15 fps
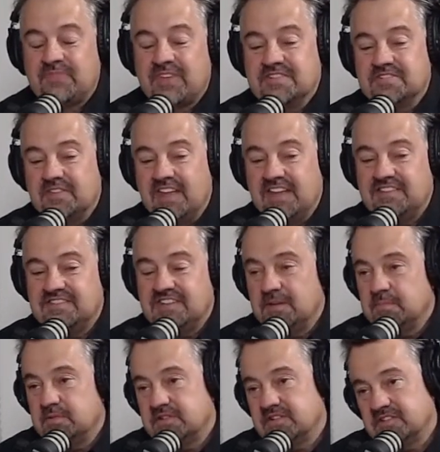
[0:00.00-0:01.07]
So that's the
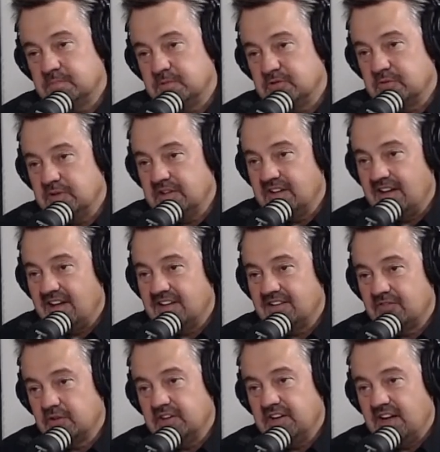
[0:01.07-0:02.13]
impetus for
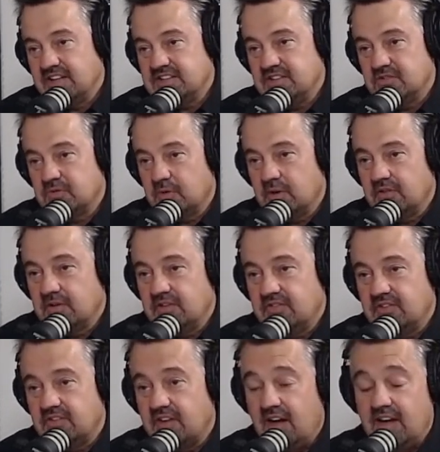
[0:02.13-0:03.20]
the 1923
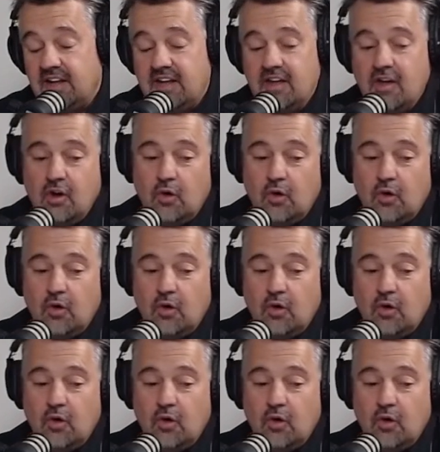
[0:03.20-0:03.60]
Society,